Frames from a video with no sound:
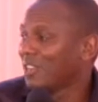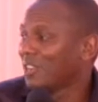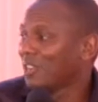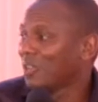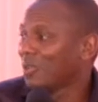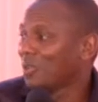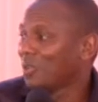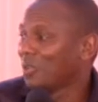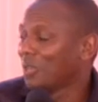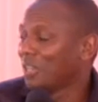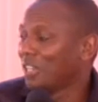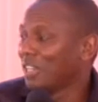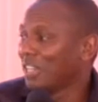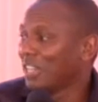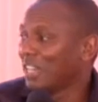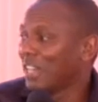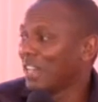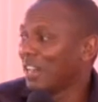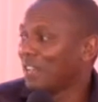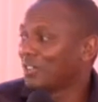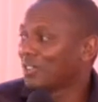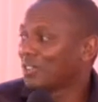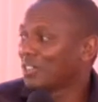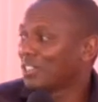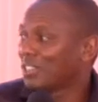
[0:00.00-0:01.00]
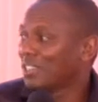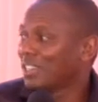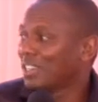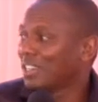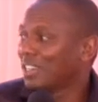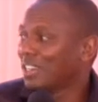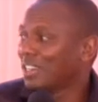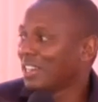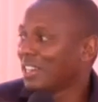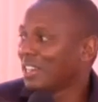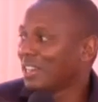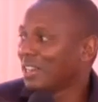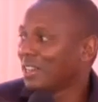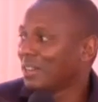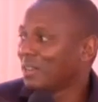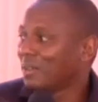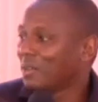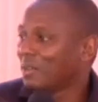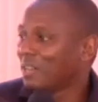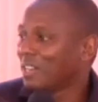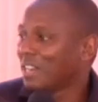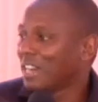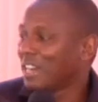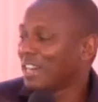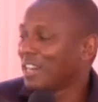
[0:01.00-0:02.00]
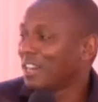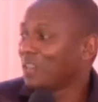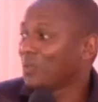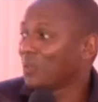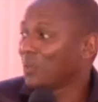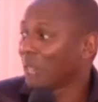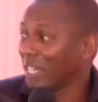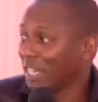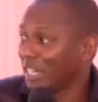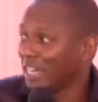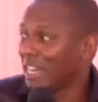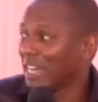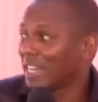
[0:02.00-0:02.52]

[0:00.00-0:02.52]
We have uh, really